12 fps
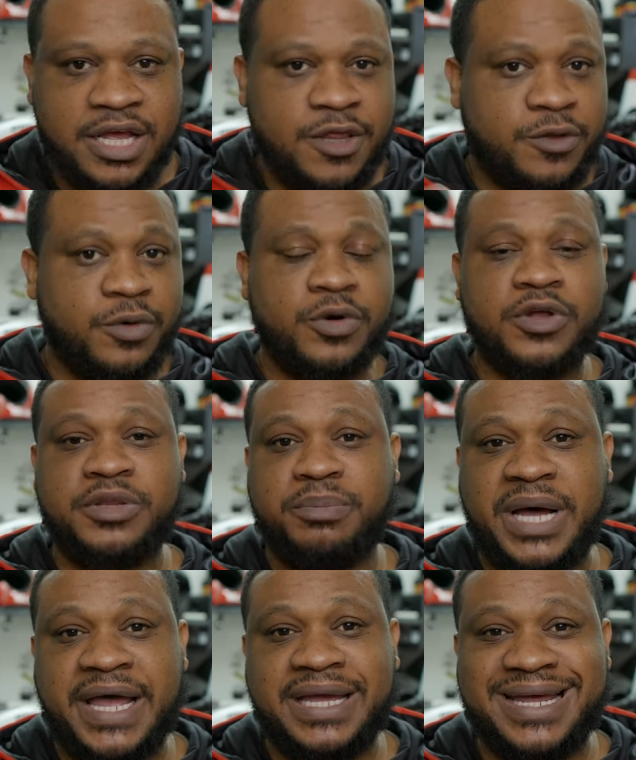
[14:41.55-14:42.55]
throw it on the
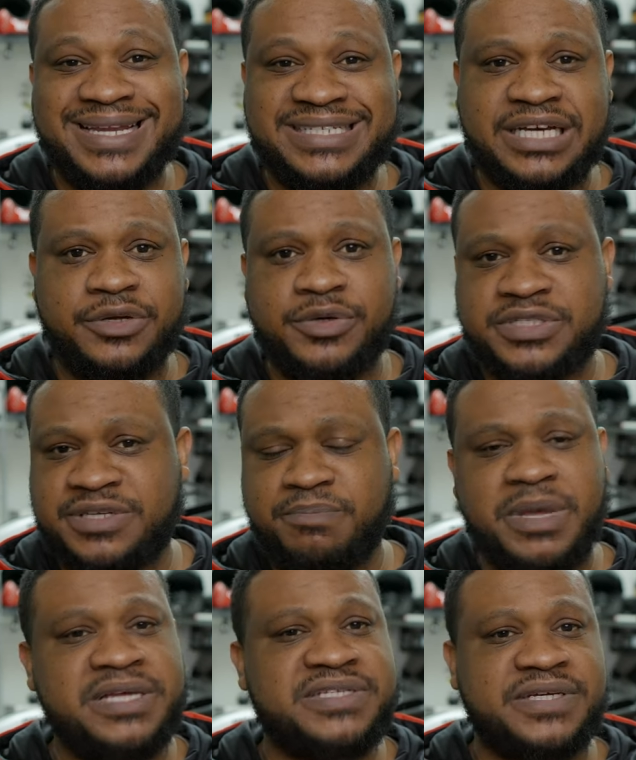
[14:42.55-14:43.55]
bike, and then tell you it's
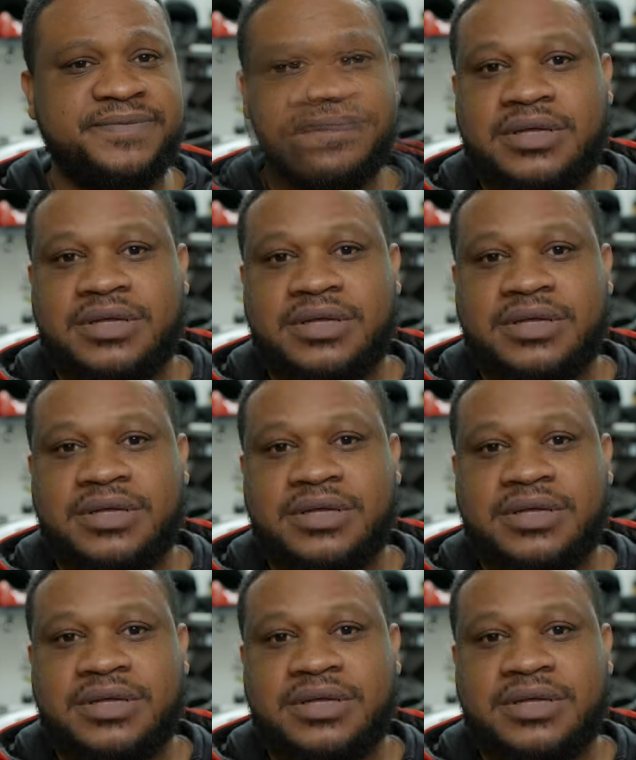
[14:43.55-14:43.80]
amazing.